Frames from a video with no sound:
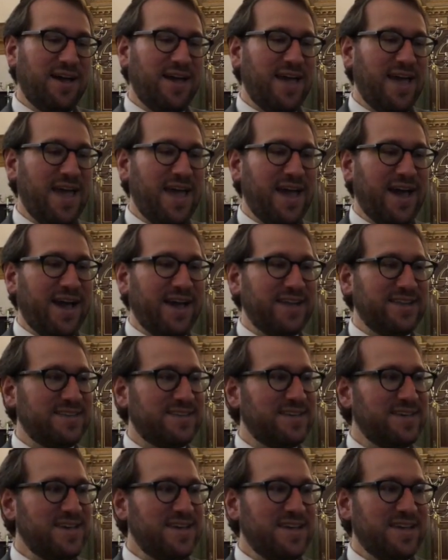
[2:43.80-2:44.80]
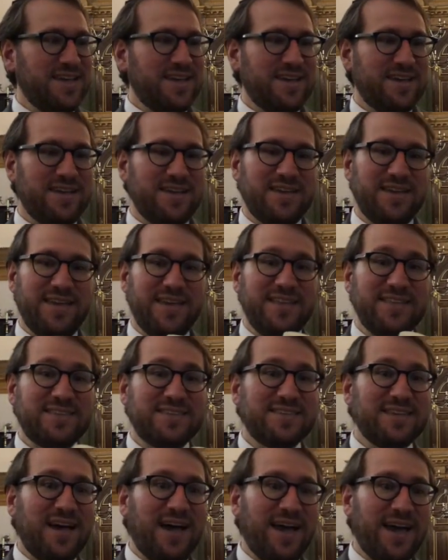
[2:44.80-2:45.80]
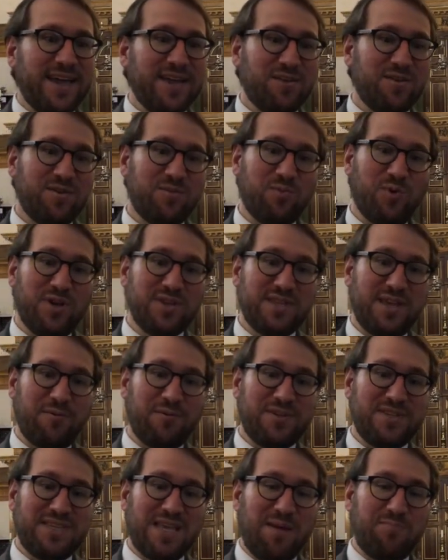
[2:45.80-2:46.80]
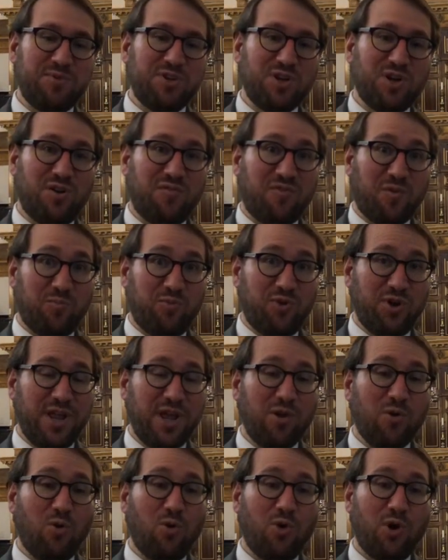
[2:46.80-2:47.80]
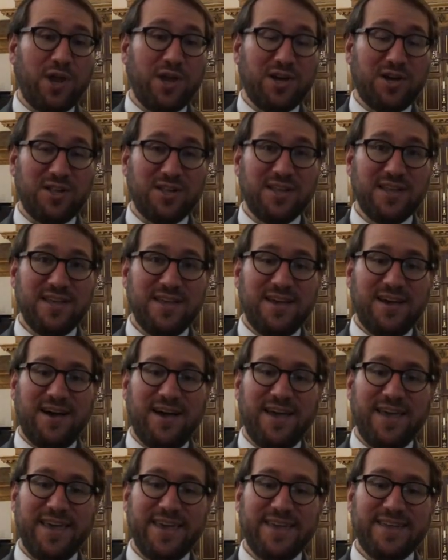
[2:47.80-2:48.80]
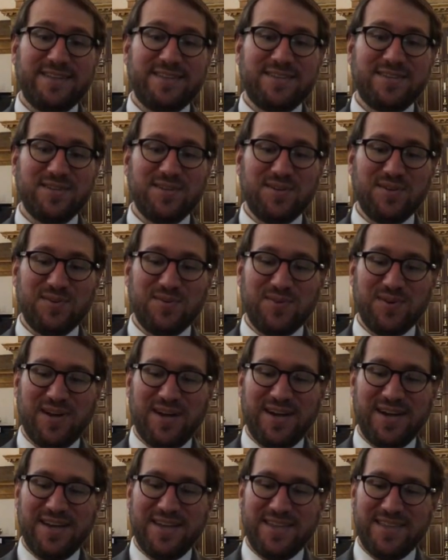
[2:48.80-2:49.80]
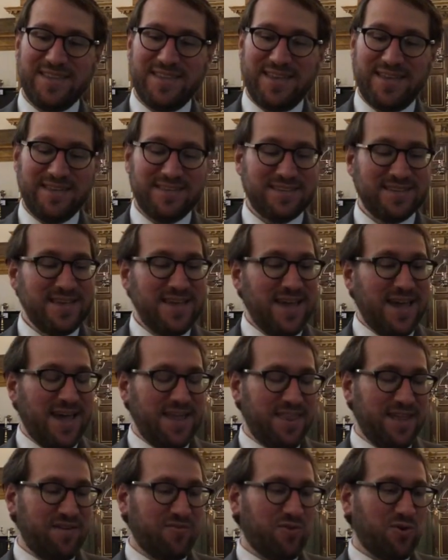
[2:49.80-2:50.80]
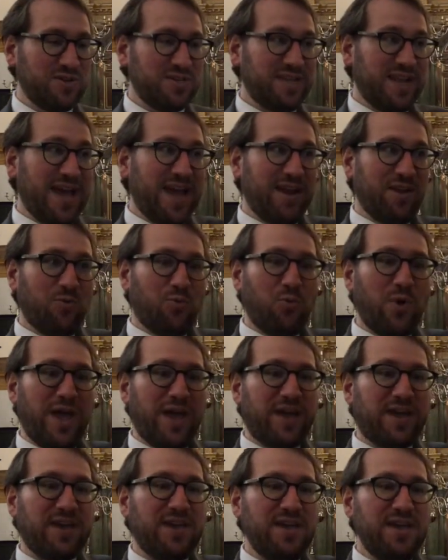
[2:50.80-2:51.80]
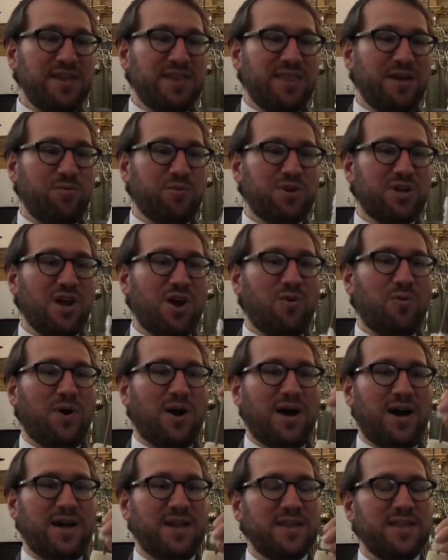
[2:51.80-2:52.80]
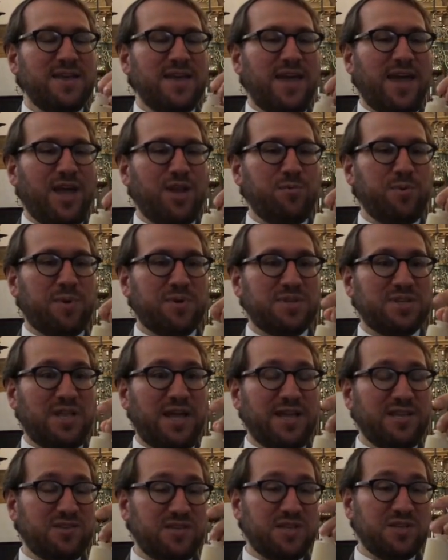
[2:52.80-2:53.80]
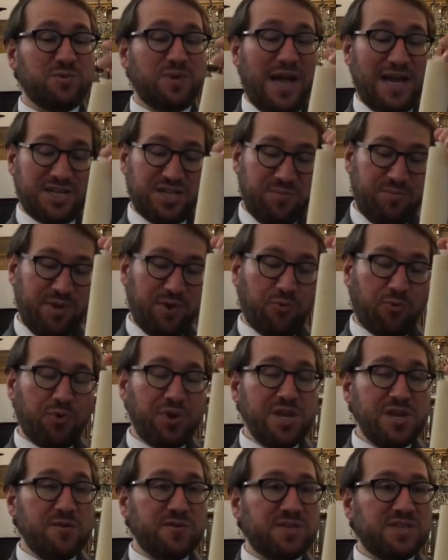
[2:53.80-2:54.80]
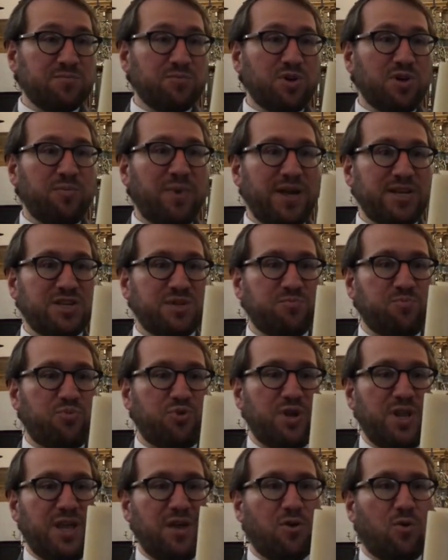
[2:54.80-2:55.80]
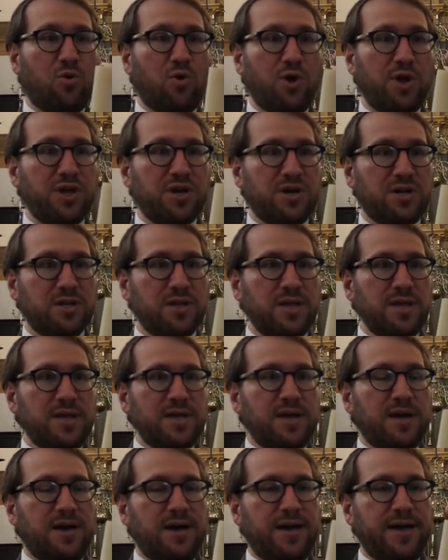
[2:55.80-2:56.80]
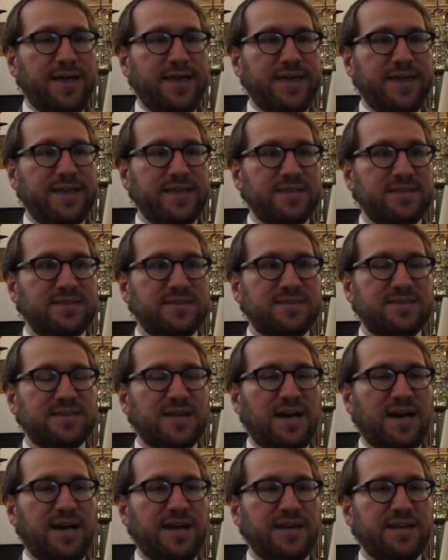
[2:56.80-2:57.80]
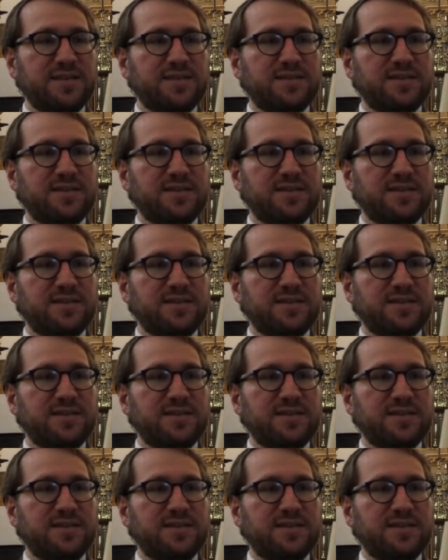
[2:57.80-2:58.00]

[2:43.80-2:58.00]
and inside was a receptacle for putting oil into this, and then of course it had a wick that would go on and be able to light. So this would actually be reusable by just putting oil inside.